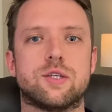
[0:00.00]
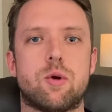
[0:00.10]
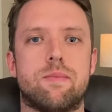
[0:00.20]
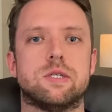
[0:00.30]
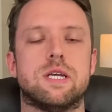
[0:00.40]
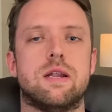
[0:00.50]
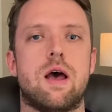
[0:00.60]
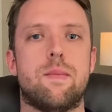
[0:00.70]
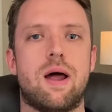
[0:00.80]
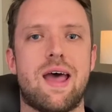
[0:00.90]
represent
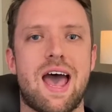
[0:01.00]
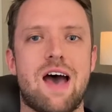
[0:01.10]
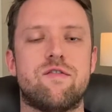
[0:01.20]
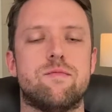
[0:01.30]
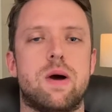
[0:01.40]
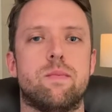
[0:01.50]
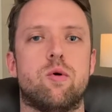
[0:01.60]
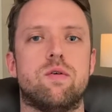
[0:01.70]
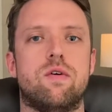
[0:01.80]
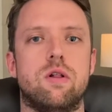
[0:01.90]
about half of my
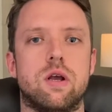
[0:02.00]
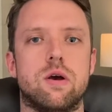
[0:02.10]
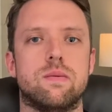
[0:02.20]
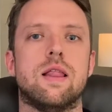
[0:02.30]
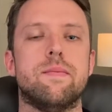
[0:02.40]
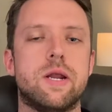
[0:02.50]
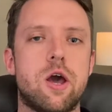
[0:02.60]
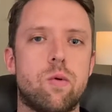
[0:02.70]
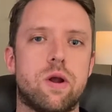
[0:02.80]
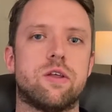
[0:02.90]
portfolio. Let me know
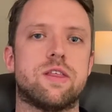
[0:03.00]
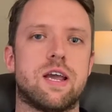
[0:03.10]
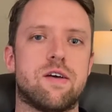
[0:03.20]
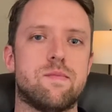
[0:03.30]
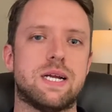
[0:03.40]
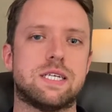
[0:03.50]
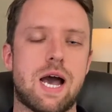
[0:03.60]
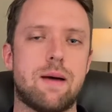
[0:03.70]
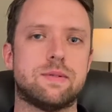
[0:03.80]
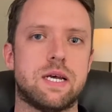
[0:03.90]
what you think of my
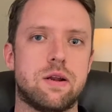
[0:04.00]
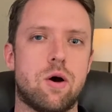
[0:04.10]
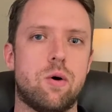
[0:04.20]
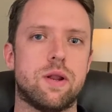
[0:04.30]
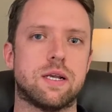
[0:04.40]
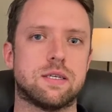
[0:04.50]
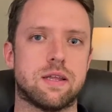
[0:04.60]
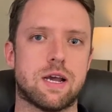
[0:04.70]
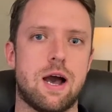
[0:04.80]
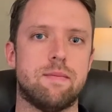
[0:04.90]
top 10 holdings in the
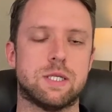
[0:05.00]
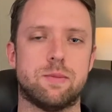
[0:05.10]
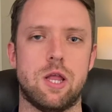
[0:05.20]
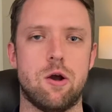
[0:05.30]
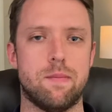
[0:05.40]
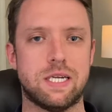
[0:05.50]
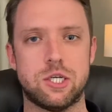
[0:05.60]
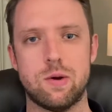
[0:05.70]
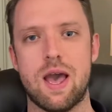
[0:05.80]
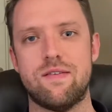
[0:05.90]
comments below. Am I
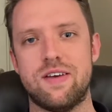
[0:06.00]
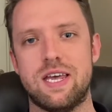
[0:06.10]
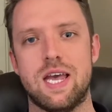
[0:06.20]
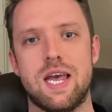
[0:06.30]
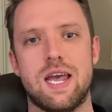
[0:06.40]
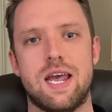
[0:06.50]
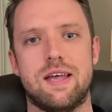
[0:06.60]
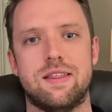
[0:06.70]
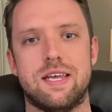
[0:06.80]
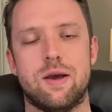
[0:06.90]
too heavy
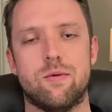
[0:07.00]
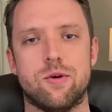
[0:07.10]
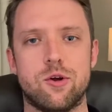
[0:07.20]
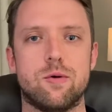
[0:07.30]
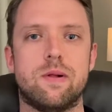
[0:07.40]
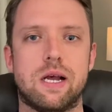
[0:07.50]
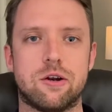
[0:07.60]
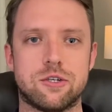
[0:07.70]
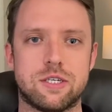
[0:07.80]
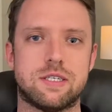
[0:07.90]
in the renewable
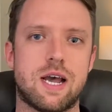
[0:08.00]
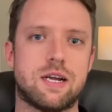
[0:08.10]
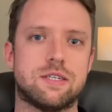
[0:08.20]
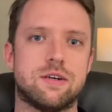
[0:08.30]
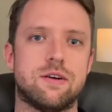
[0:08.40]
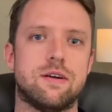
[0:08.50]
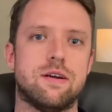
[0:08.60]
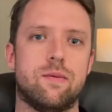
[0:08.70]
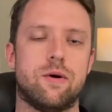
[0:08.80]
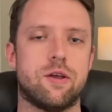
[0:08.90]
energy sector?
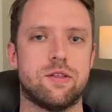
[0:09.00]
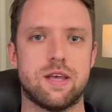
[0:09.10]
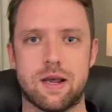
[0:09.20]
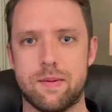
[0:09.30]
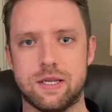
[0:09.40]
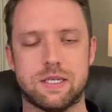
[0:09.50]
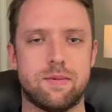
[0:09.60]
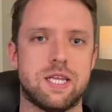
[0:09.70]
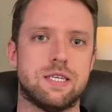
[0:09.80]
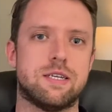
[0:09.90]
What do you think about some of
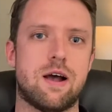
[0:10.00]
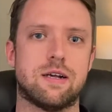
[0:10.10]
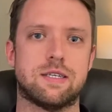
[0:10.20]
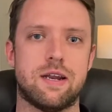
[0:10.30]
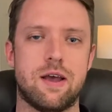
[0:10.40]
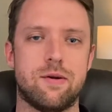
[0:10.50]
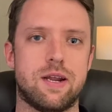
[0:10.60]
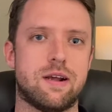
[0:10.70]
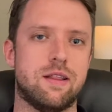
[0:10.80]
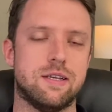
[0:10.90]
these stocks? I know
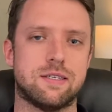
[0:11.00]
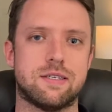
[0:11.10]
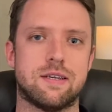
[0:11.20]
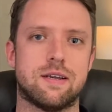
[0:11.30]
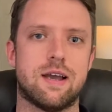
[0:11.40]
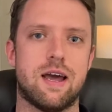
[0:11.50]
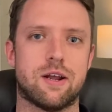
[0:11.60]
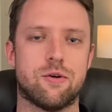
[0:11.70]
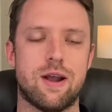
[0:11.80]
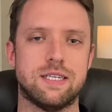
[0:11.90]
Nikola's kind of
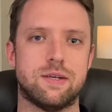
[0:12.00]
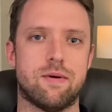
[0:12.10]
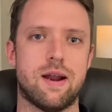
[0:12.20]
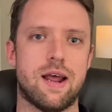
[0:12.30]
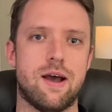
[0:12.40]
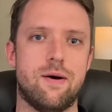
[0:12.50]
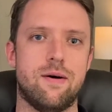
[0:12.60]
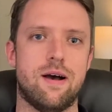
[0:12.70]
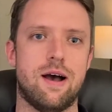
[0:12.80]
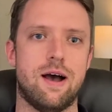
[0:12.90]
crazy right now.
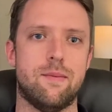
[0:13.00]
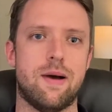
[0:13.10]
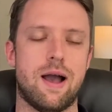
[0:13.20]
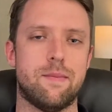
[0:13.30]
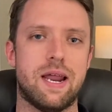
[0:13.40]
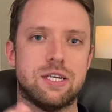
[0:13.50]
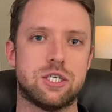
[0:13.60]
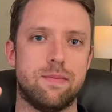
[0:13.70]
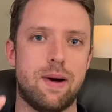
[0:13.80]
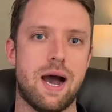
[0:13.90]
I managed to
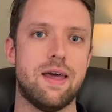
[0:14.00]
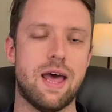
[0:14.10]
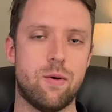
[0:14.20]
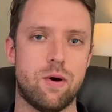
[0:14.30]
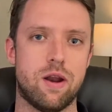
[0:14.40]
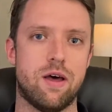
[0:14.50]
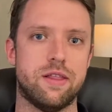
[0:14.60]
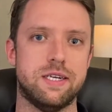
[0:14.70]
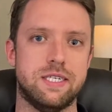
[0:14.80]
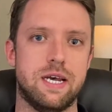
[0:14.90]
buy that one on the
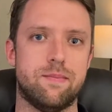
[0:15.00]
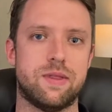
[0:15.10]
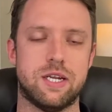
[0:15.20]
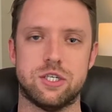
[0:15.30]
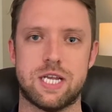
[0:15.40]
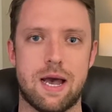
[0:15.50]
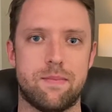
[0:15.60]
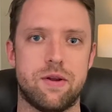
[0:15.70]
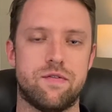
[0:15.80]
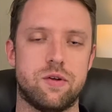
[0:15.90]
dip that just
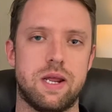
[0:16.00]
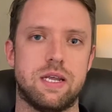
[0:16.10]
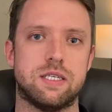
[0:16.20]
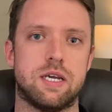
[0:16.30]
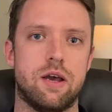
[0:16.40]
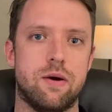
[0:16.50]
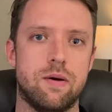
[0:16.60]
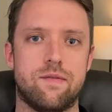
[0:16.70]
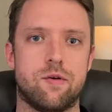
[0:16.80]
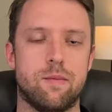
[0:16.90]
happened a few days ago
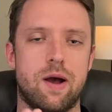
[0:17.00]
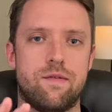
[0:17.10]
for about